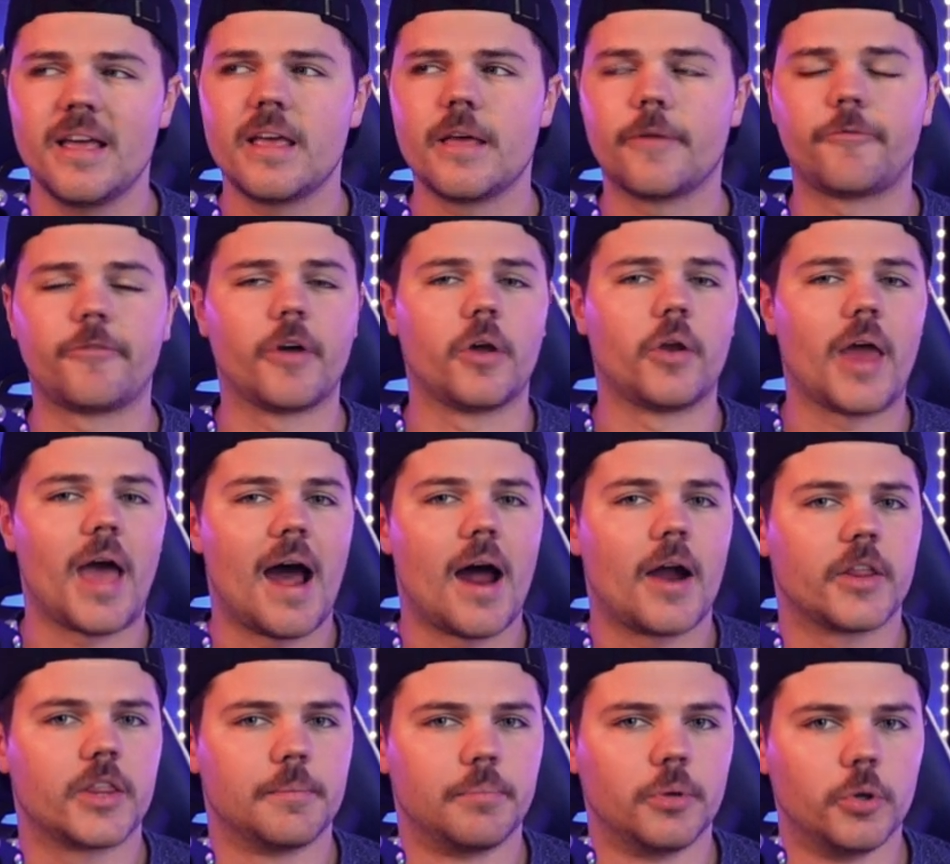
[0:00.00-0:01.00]
It felt
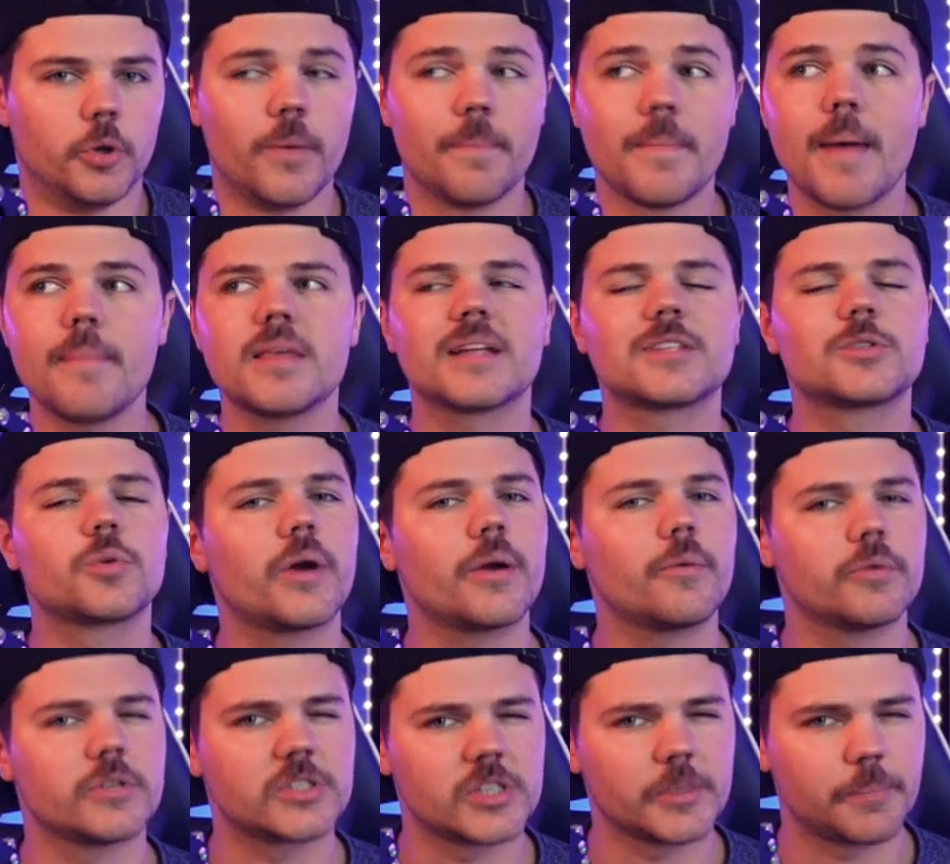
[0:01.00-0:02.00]
out of the blue, and maybe that's what
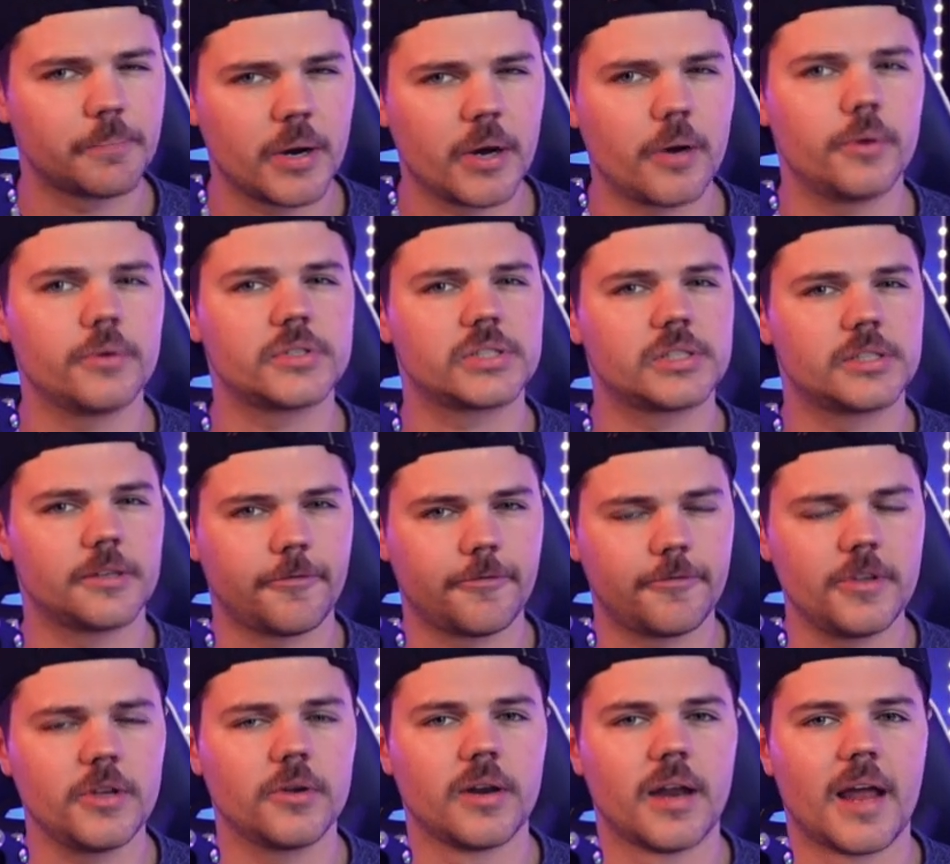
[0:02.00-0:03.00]
it was supposed to
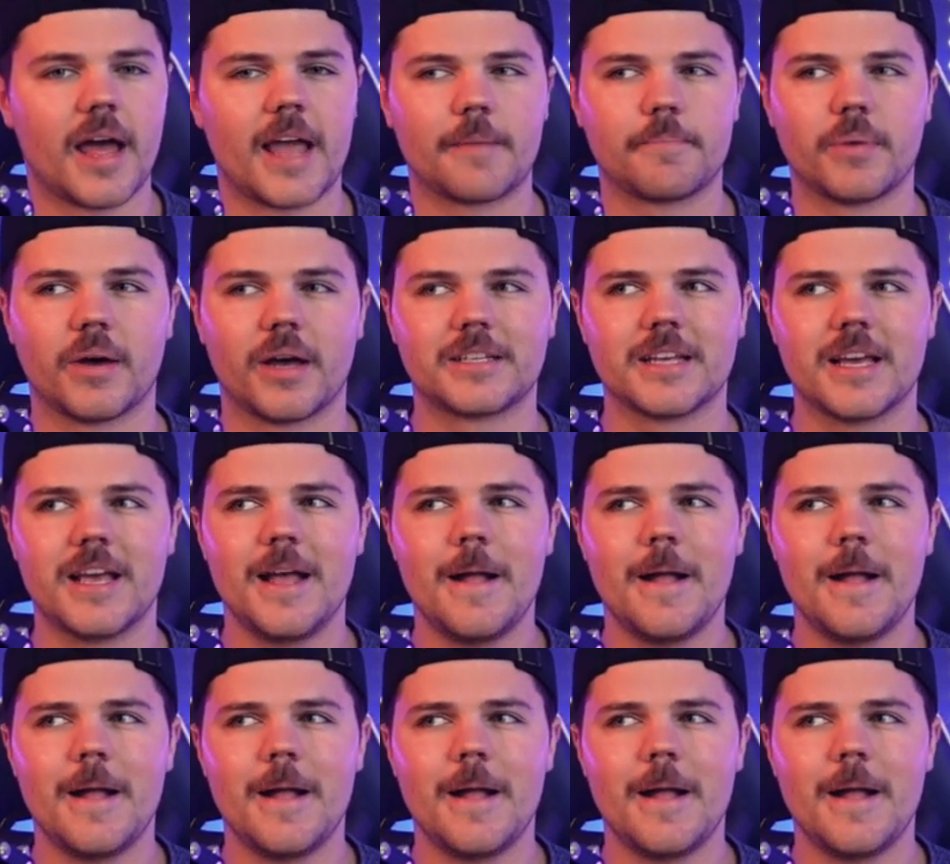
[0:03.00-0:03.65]
feel like, but